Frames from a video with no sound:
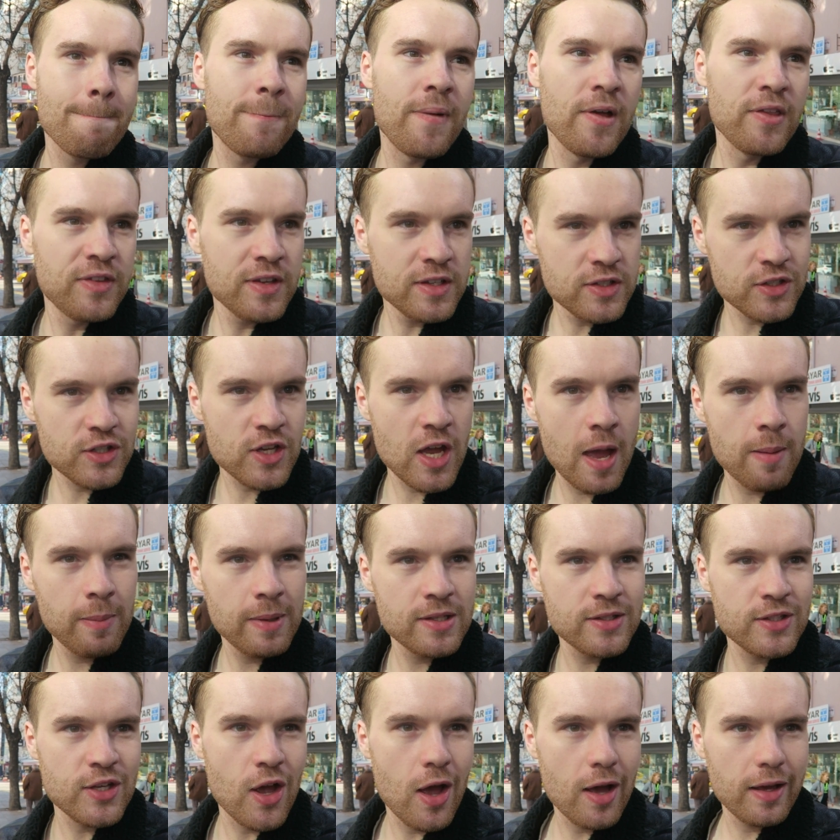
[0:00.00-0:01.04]
But this time
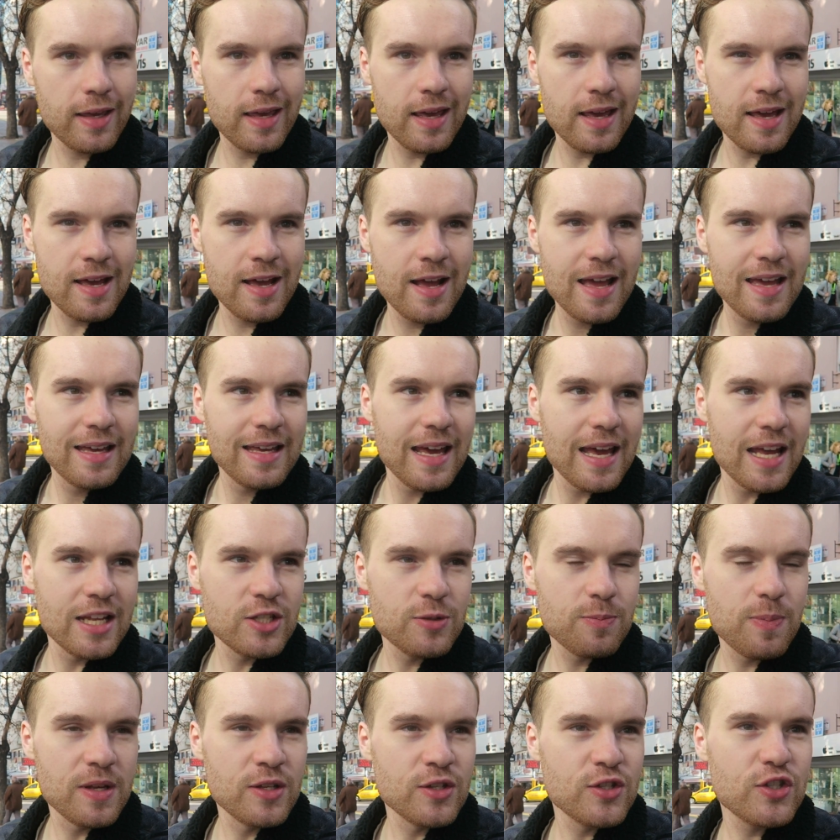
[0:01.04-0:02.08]
in Turkey,
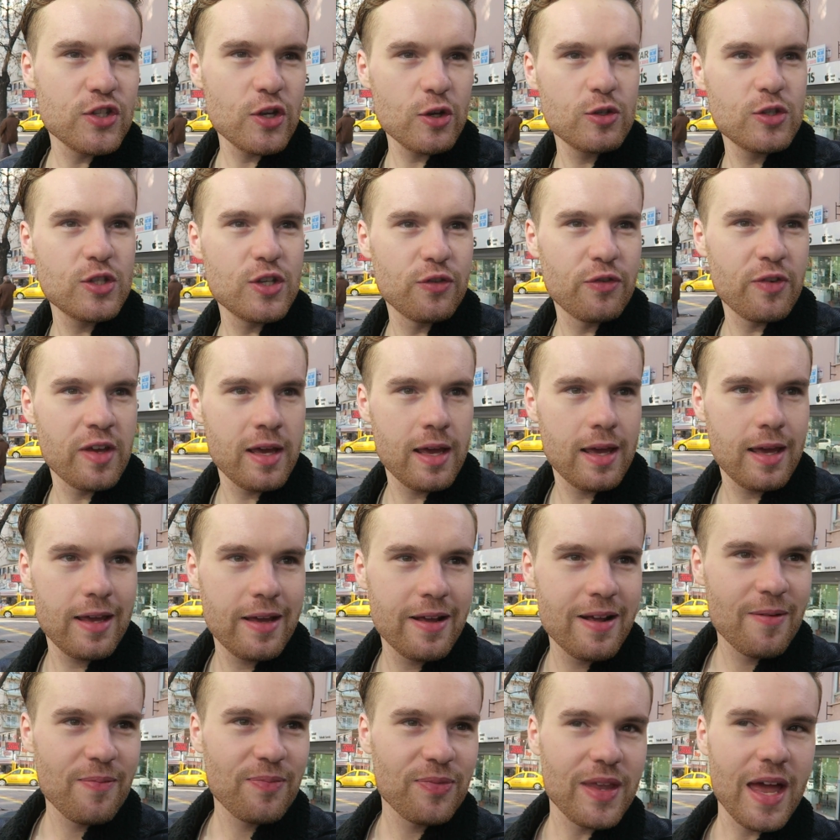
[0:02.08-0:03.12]
it's been so severe
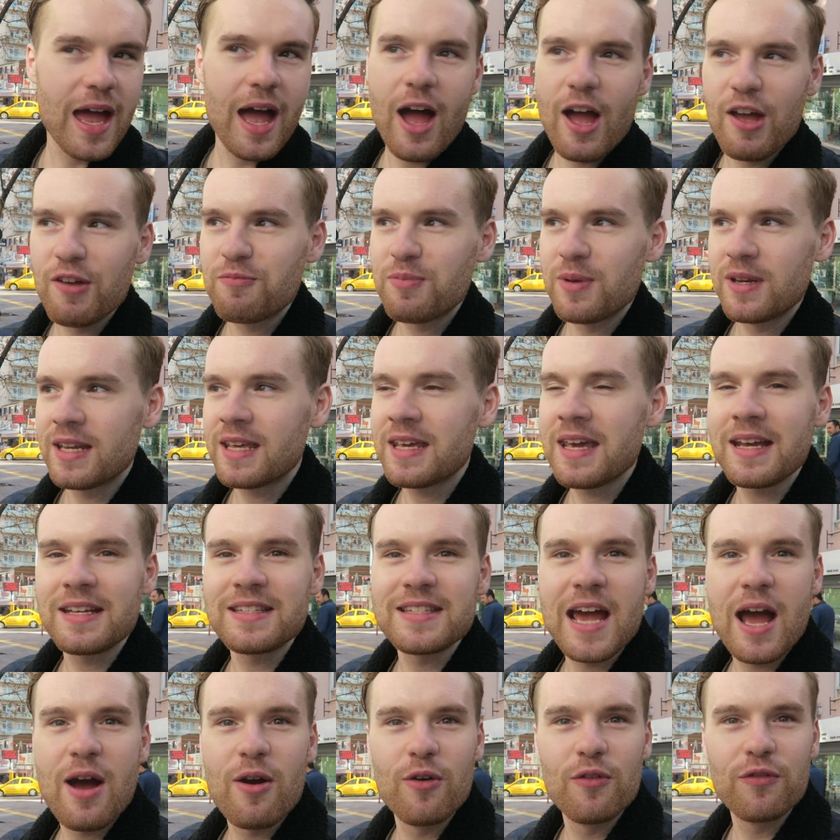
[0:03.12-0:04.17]
that I've been
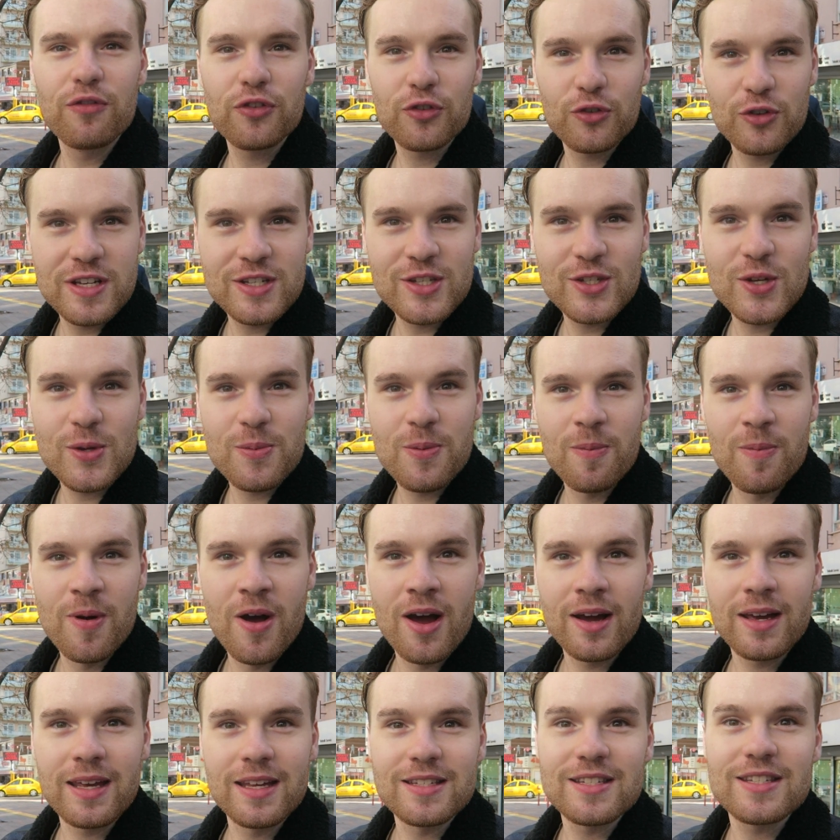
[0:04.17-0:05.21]
kicked out of 3
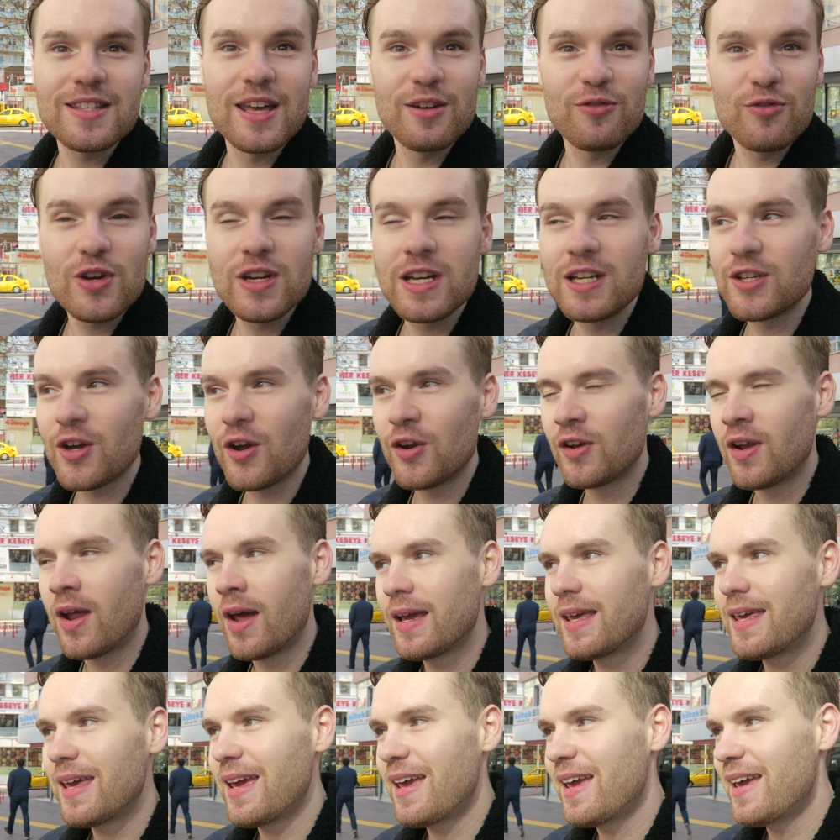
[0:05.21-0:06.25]
supermarkets. They really don't
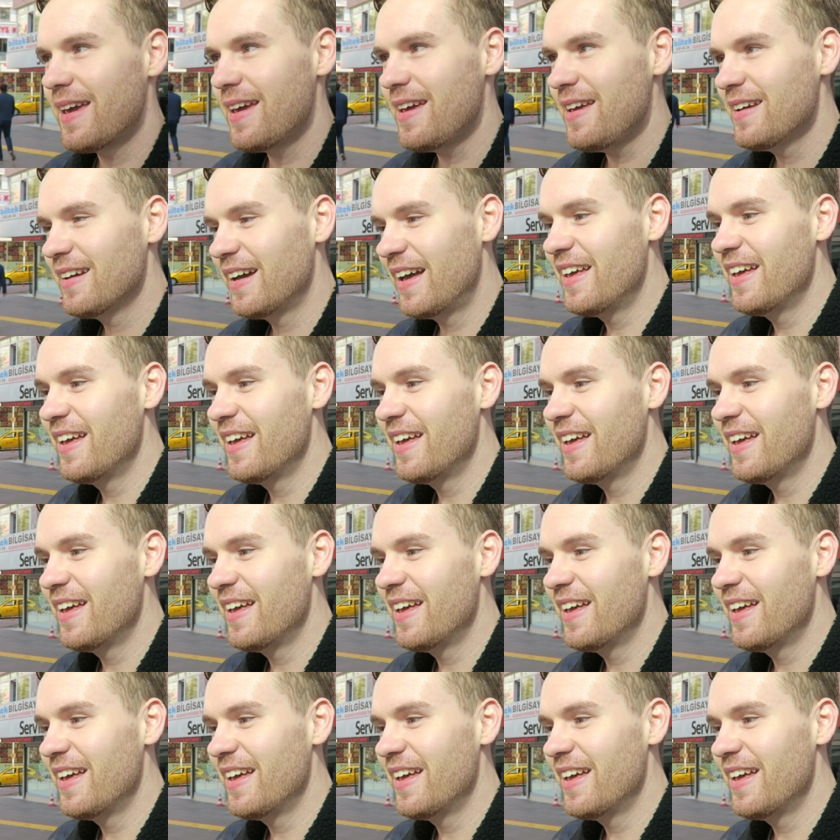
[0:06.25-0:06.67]
like it here.